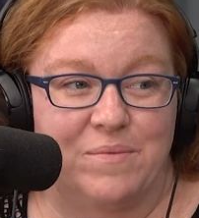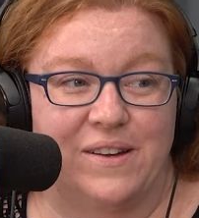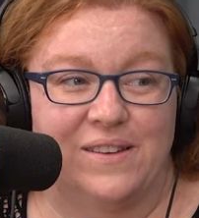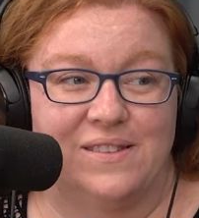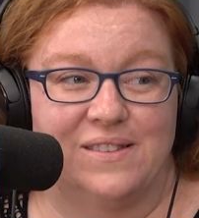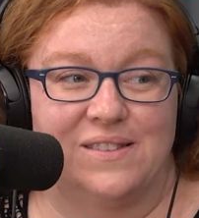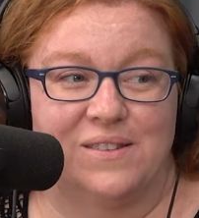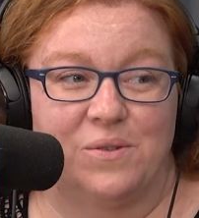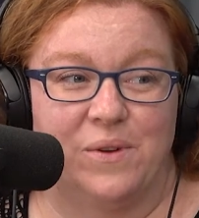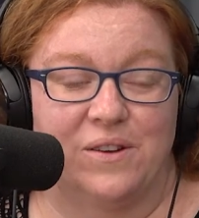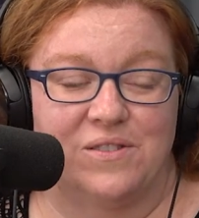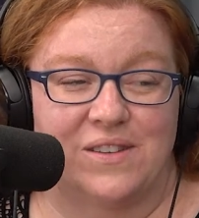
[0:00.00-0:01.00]
because
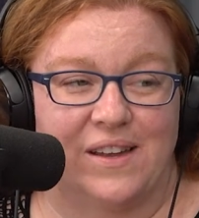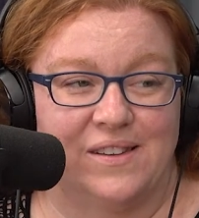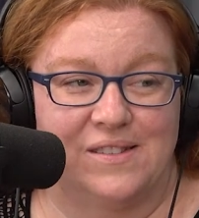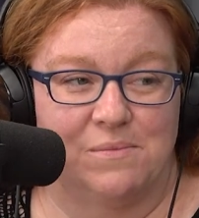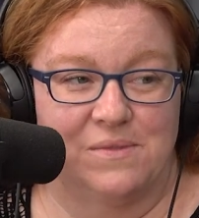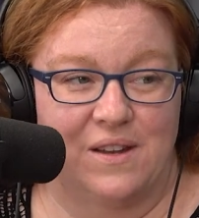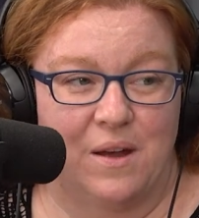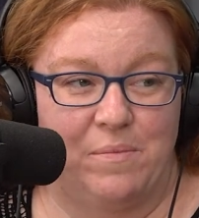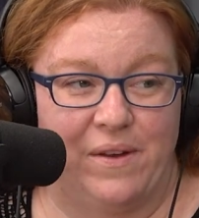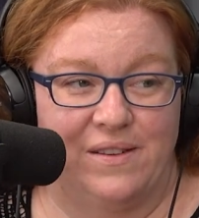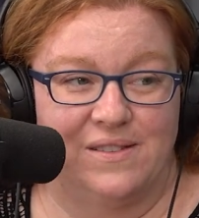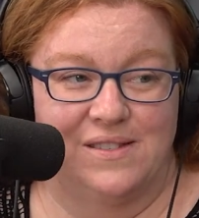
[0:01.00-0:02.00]
queer just kind of sums it
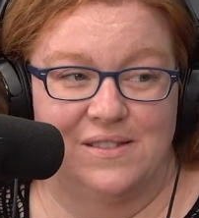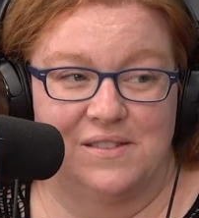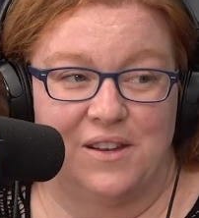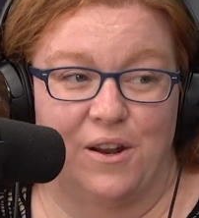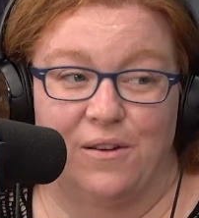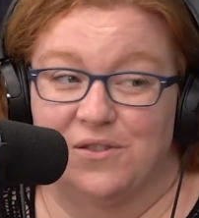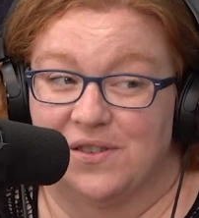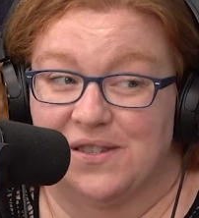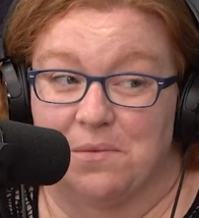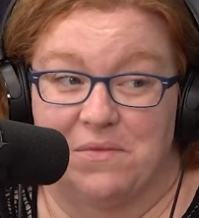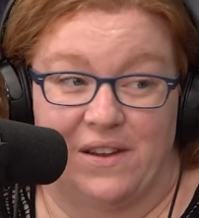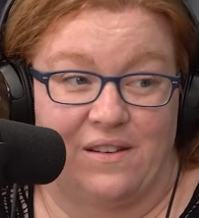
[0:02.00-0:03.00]
up as just
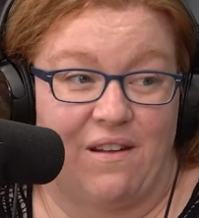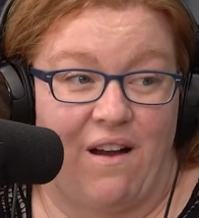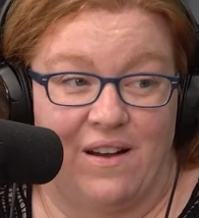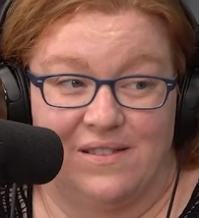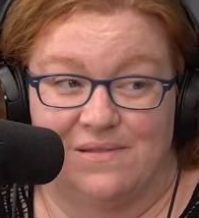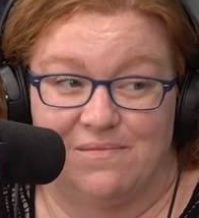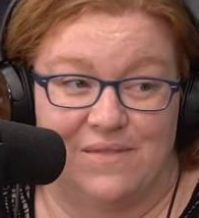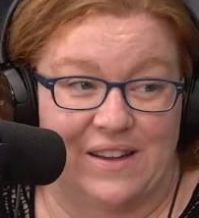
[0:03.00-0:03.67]
something not,